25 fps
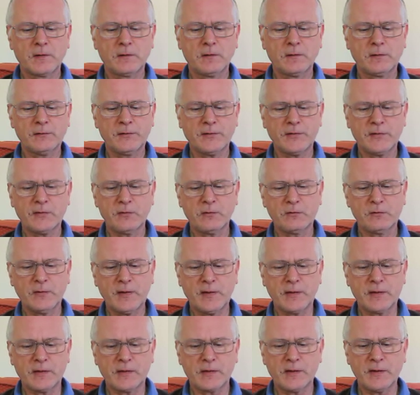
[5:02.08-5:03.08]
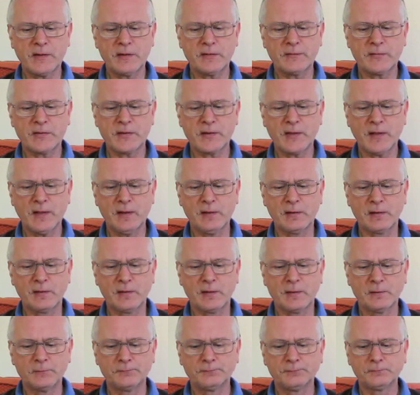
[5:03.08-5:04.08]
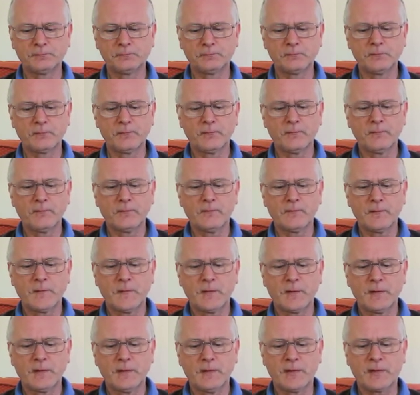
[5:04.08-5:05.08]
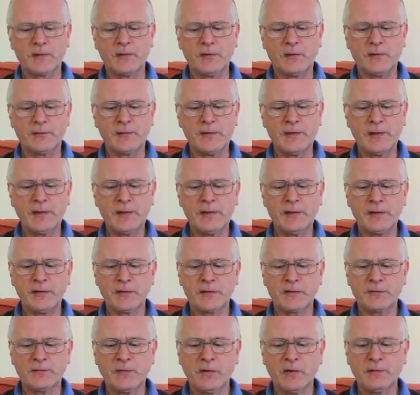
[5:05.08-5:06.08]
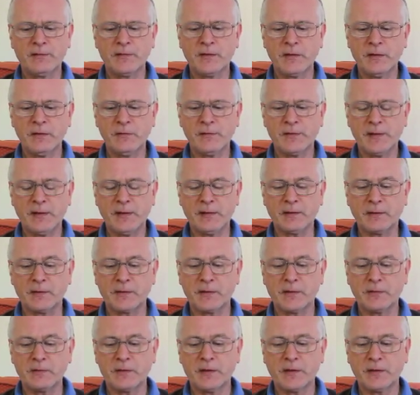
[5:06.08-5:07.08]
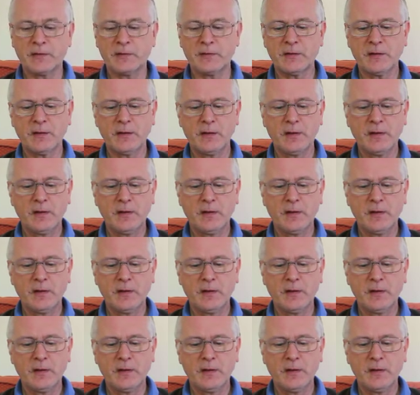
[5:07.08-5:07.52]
across a great sea of sand. It's not nearly as far as you think, said Shasta.